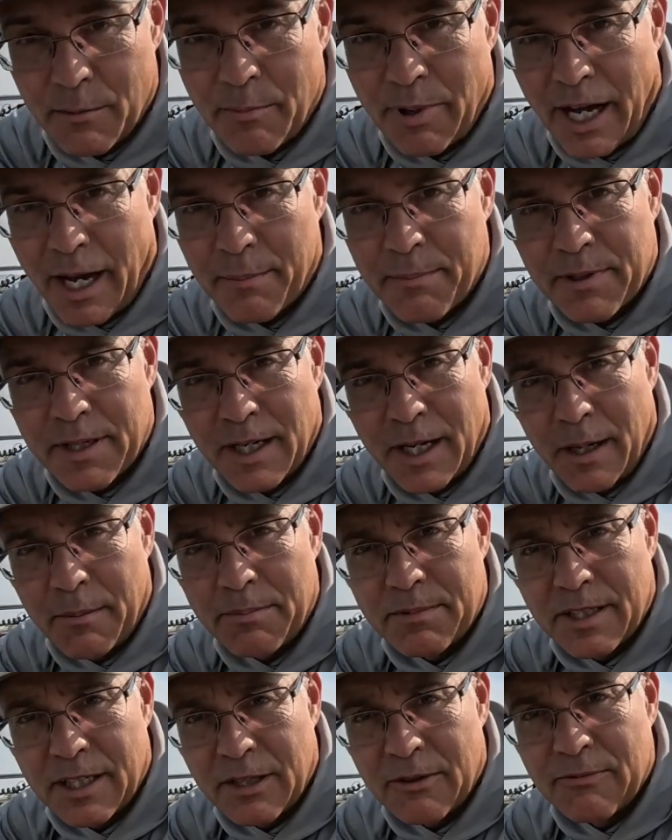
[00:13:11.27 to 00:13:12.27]
pop it
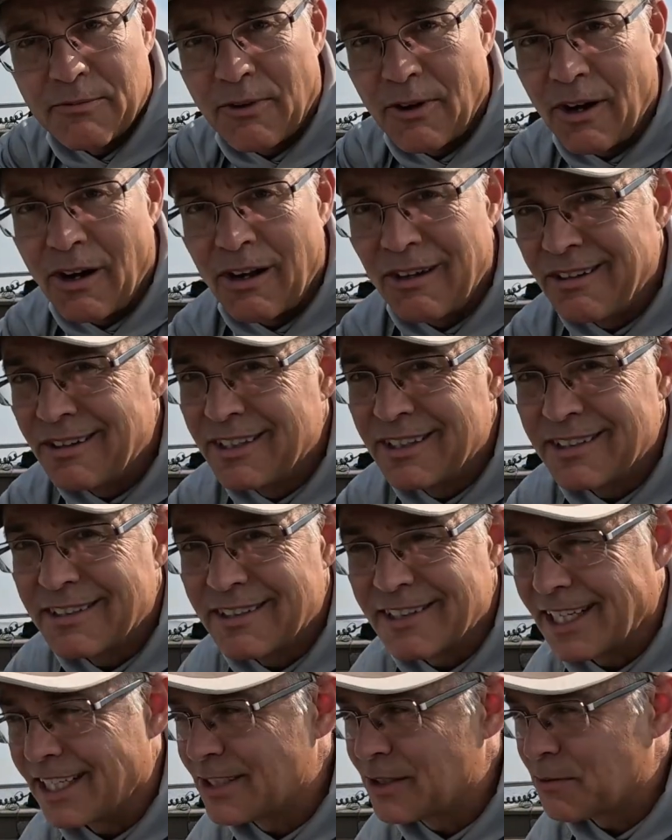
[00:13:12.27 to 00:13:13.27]
up, let it fall.
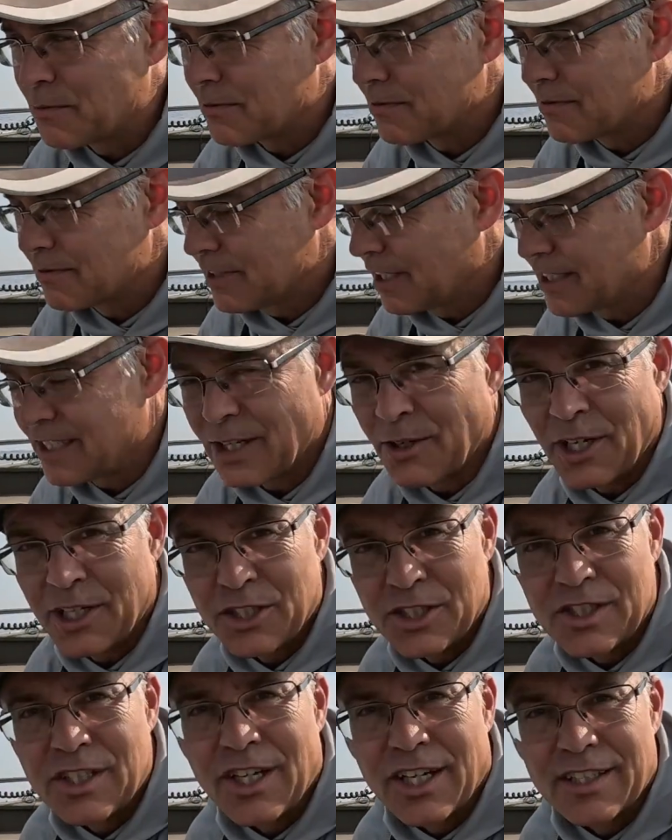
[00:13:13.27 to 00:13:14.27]
That's how I
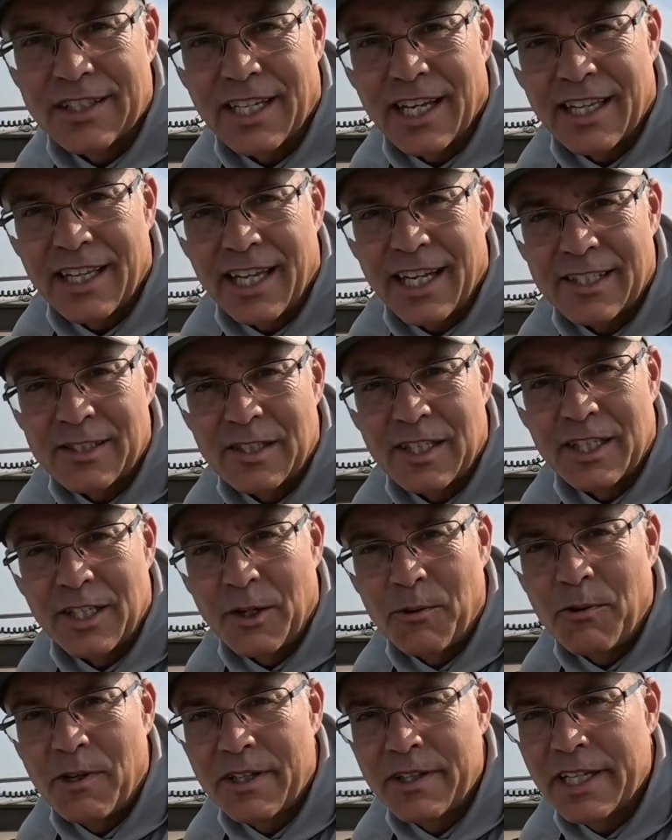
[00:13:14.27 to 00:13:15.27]
just caught that last
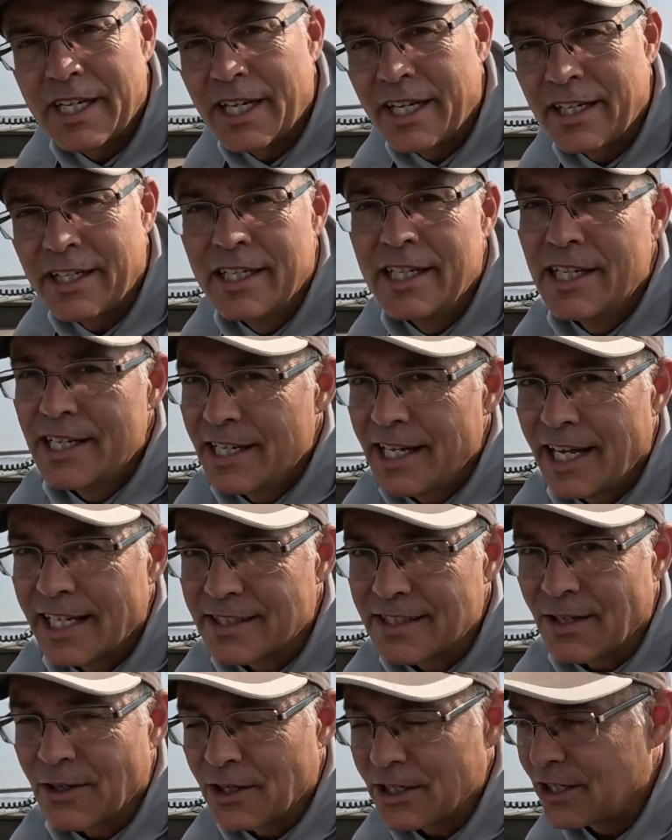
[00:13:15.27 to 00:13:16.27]
little one there.
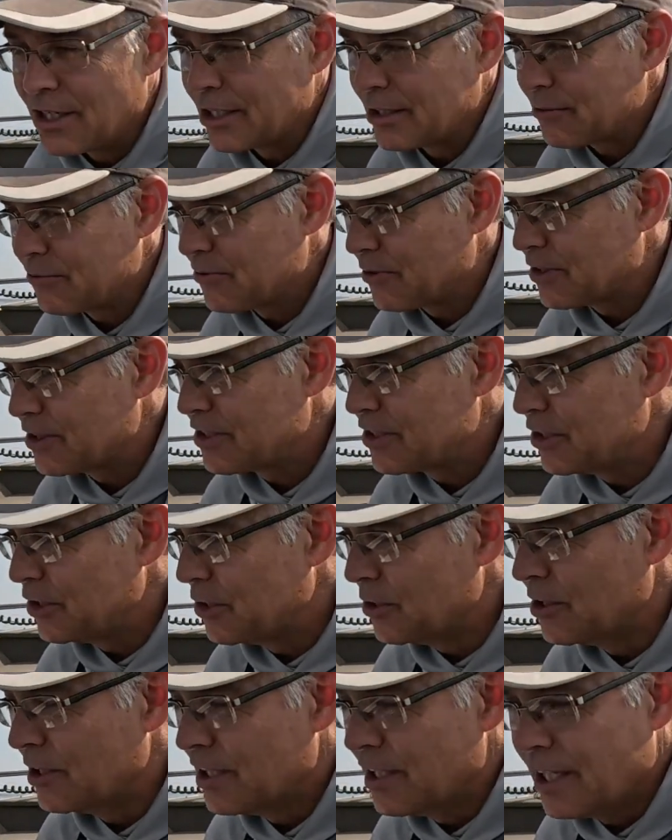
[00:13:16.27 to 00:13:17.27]
That's how I caught the first
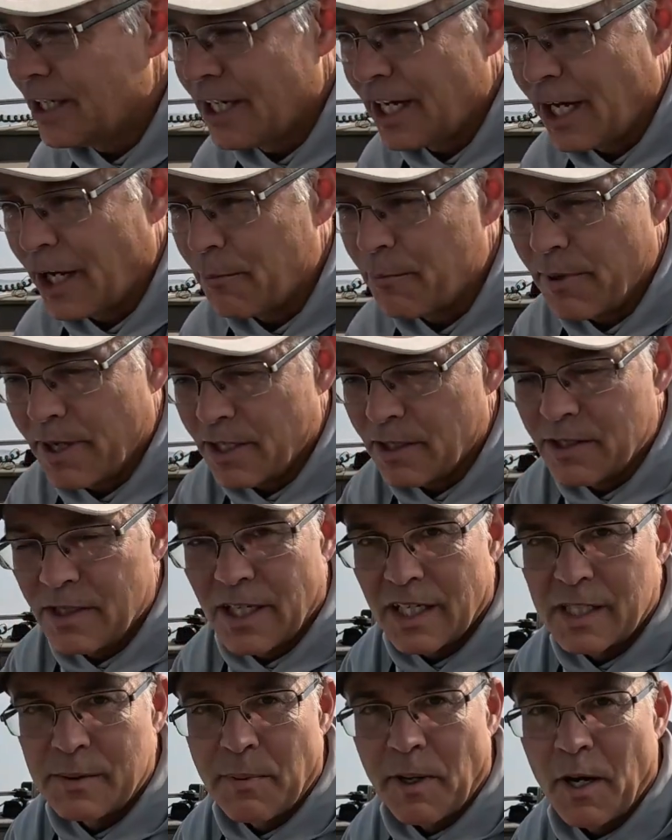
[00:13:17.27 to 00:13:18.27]
2. I've been
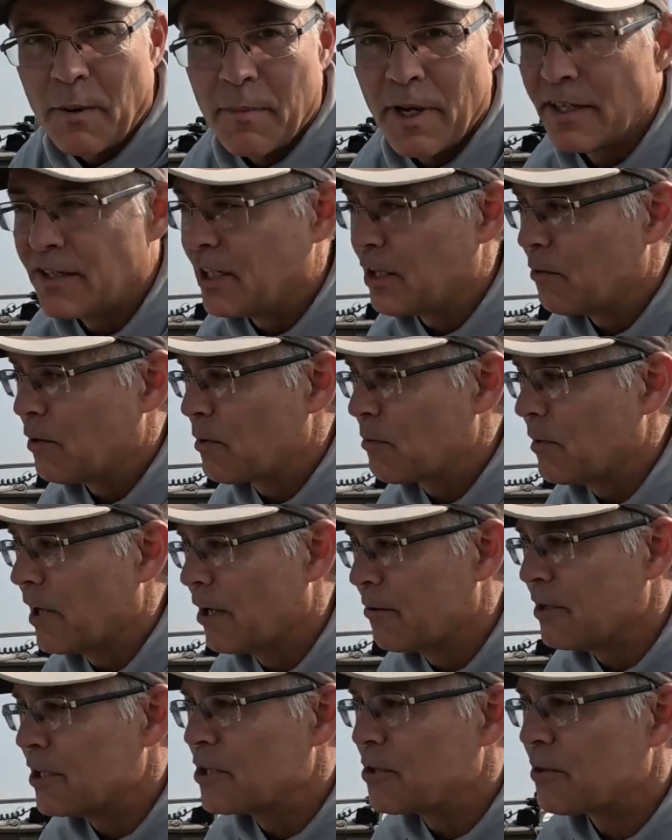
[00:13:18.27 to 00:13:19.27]
experimenting with
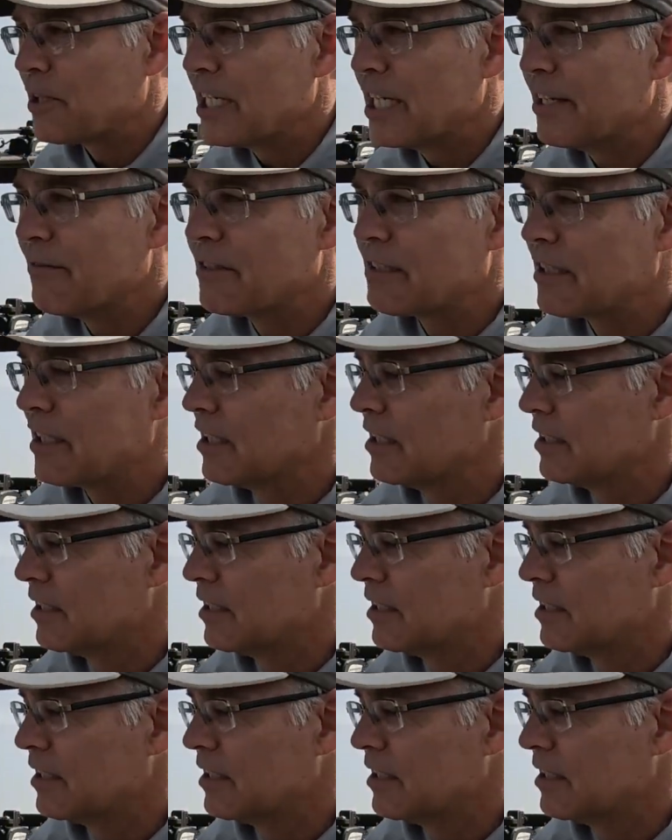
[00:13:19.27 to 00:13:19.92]
my retrieves.